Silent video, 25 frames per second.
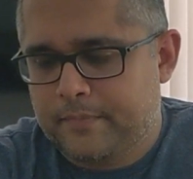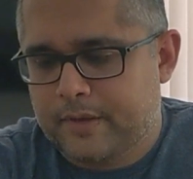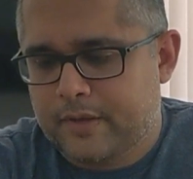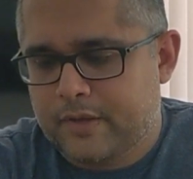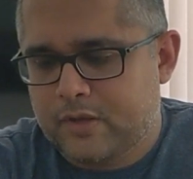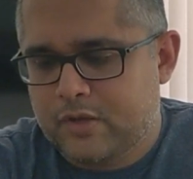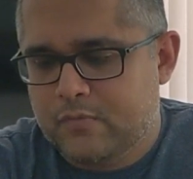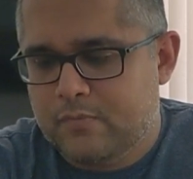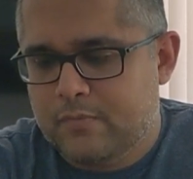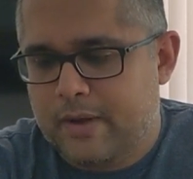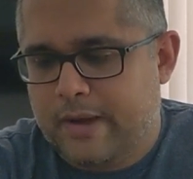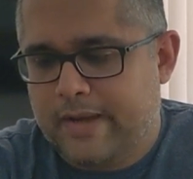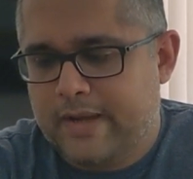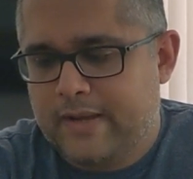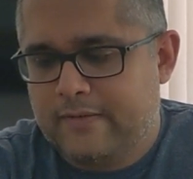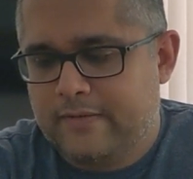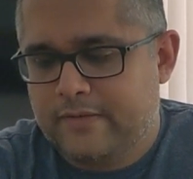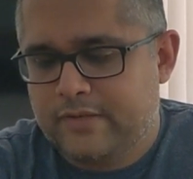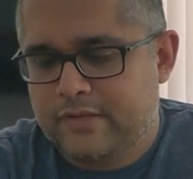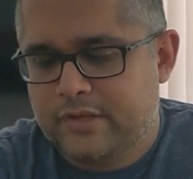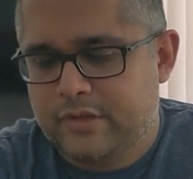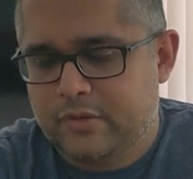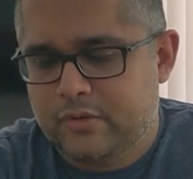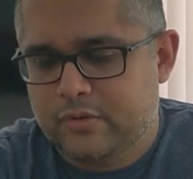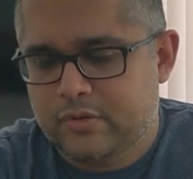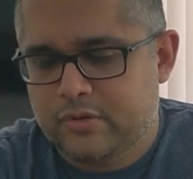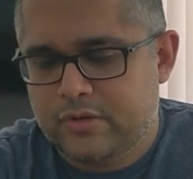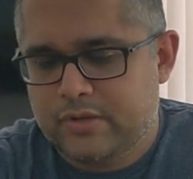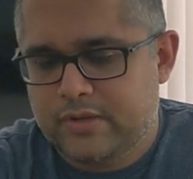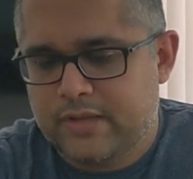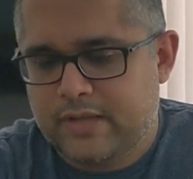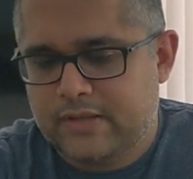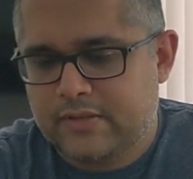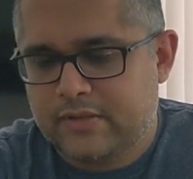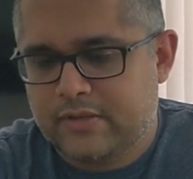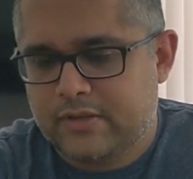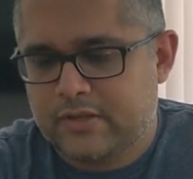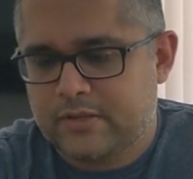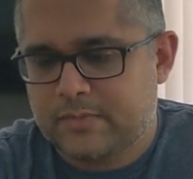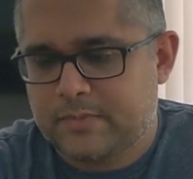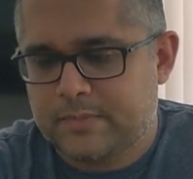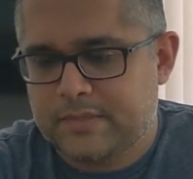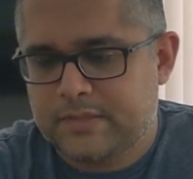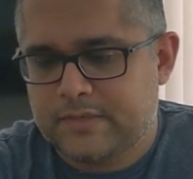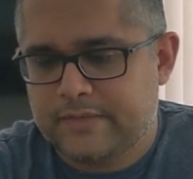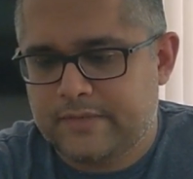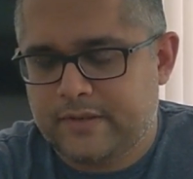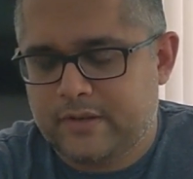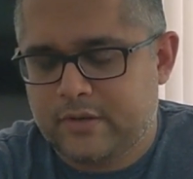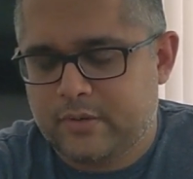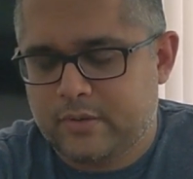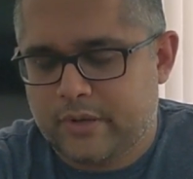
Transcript: You might have a solution that's on a specific